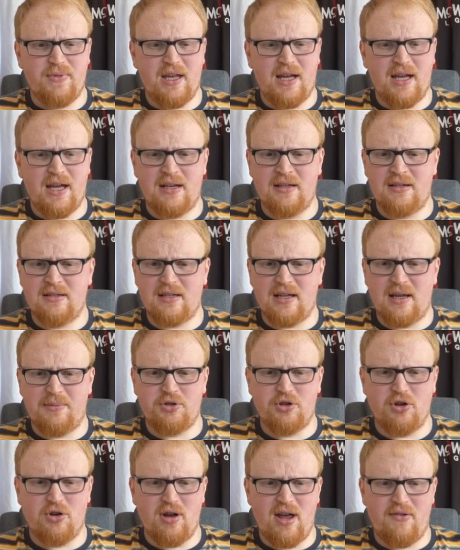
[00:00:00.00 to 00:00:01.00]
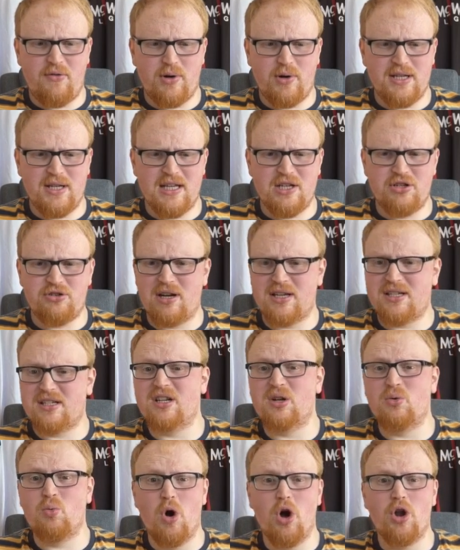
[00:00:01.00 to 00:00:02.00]
And I'm sure everyone is
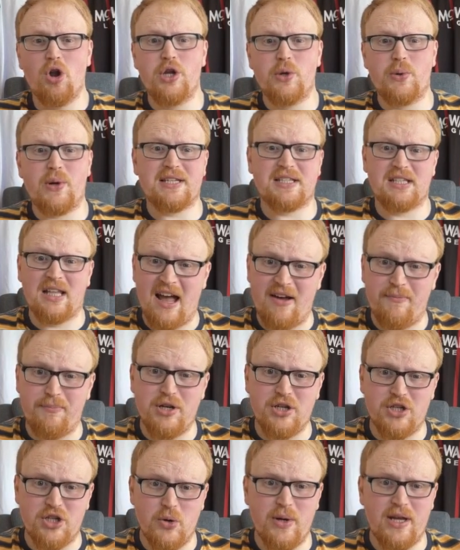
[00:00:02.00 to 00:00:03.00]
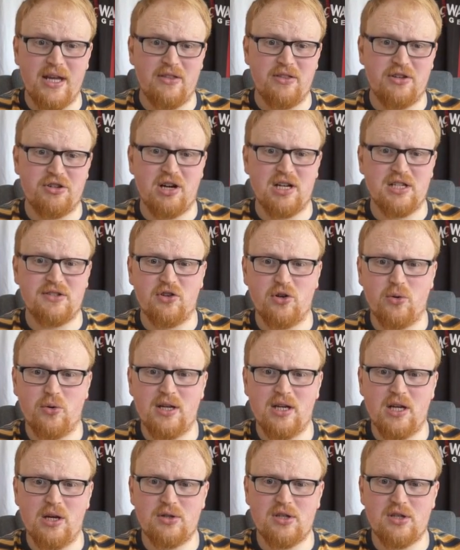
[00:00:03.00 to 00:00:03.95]
interested in what Newcastle have been doing in the transfer window.